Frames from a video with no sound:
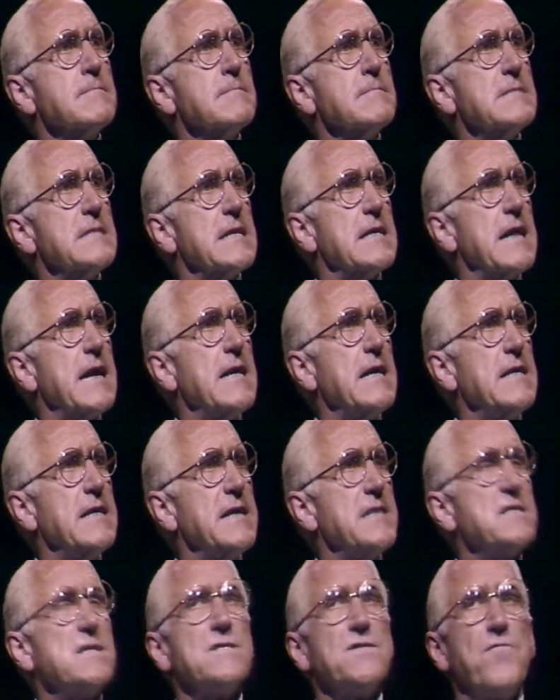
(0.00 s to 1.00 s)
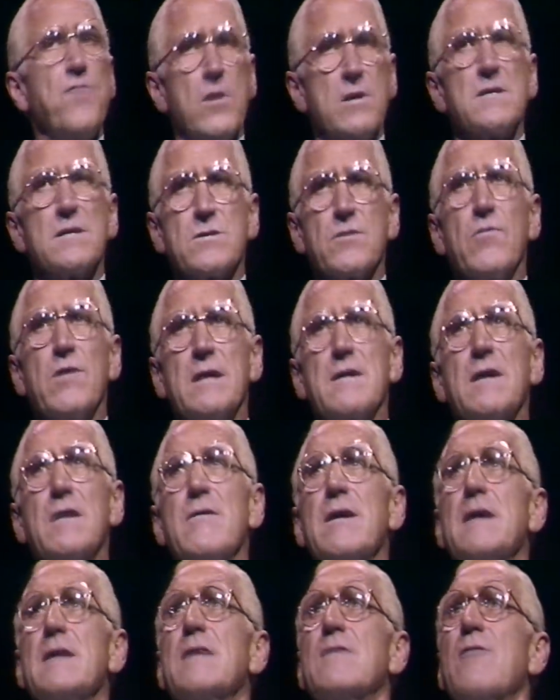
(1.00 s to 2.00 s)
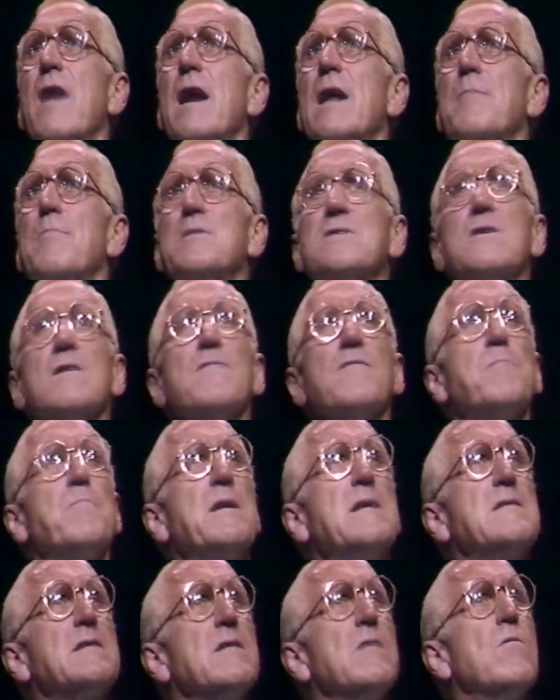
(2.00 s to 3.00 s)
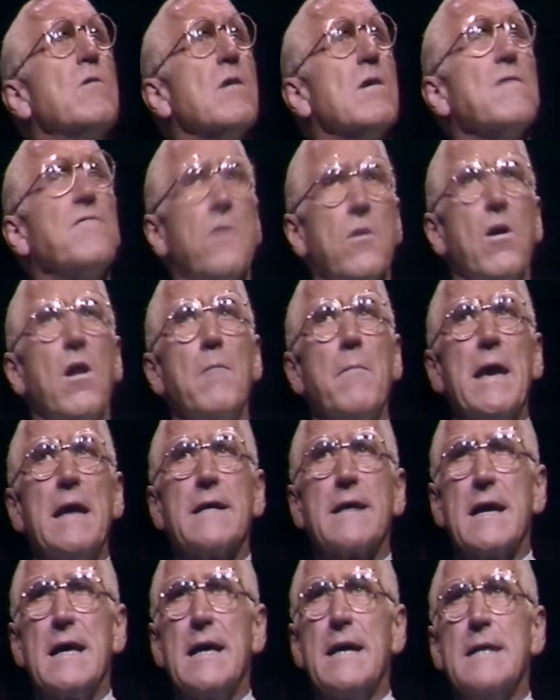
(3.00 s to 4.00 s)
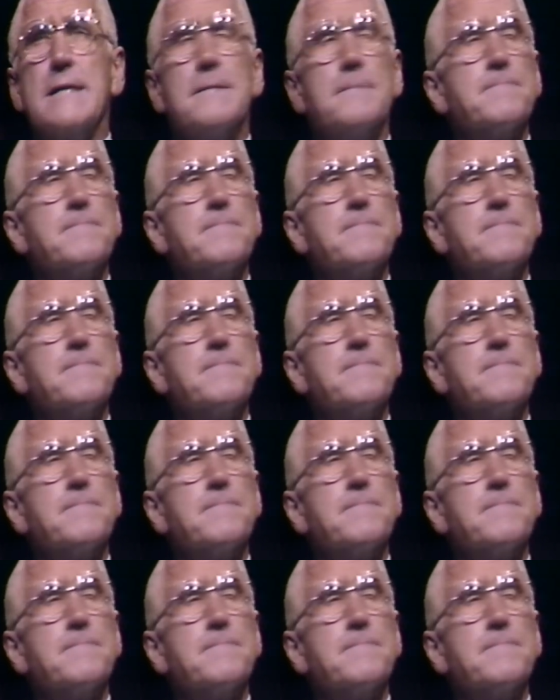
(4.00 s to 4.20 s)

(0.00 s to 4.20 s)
The United Nations forces were in Korea to try to preserve the peace of the world for all mankind.